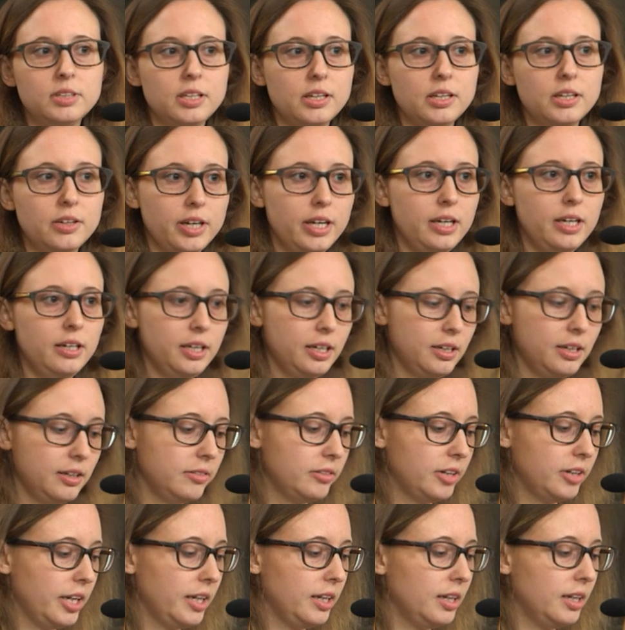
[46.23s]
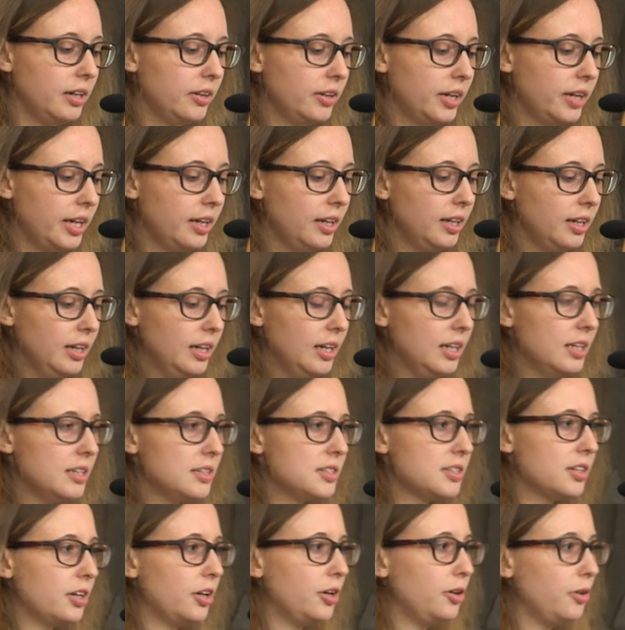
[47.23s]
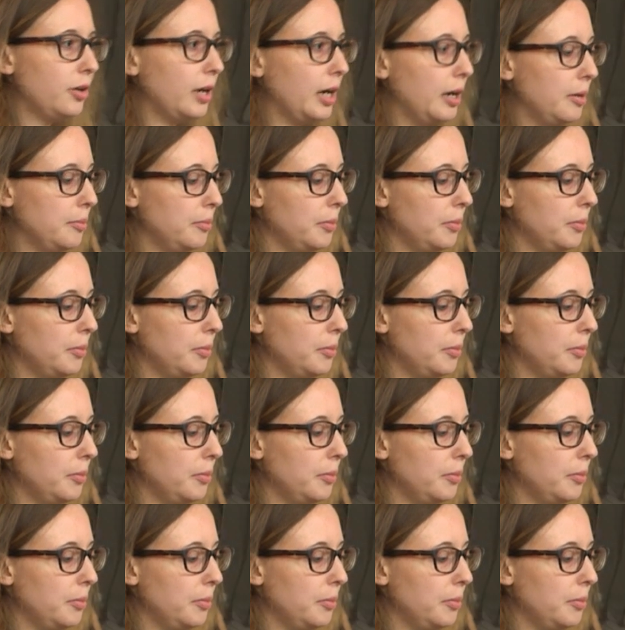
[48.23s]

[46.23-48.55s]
Okay, yeah, great. Okay, so